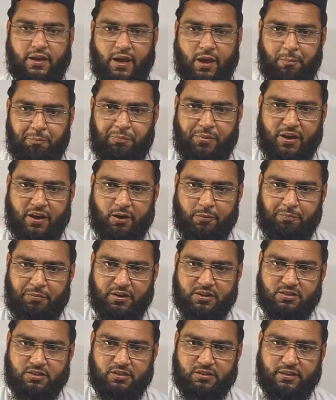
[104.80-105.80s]
Ampere
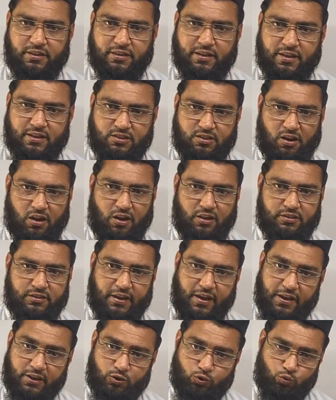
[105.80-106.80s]
presented his law
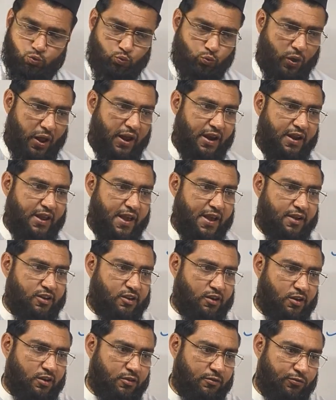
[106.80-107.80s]
that when a
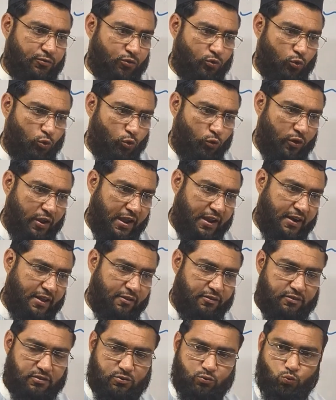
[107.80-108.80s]
current flows in
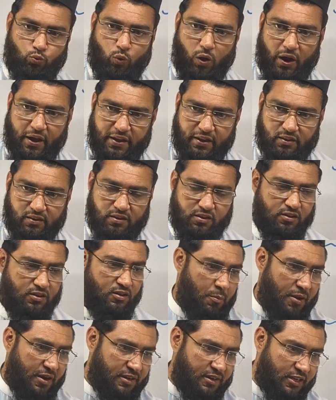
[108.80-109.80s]
a wire,
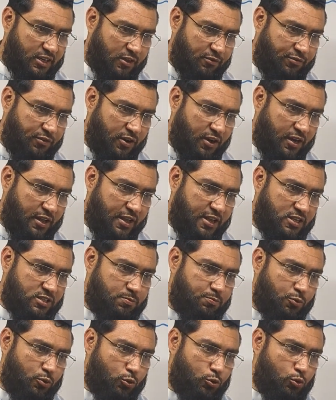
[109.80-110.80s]
a magnetic field
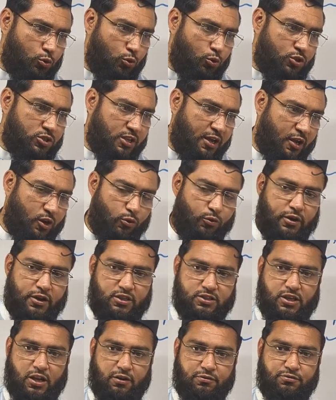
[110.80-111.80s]
is produced around
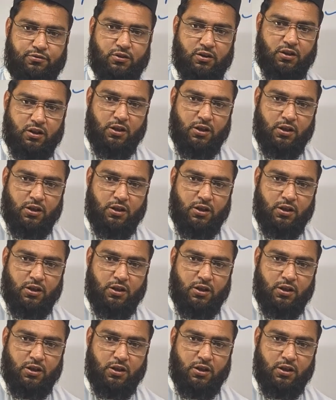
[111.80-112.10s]
itself.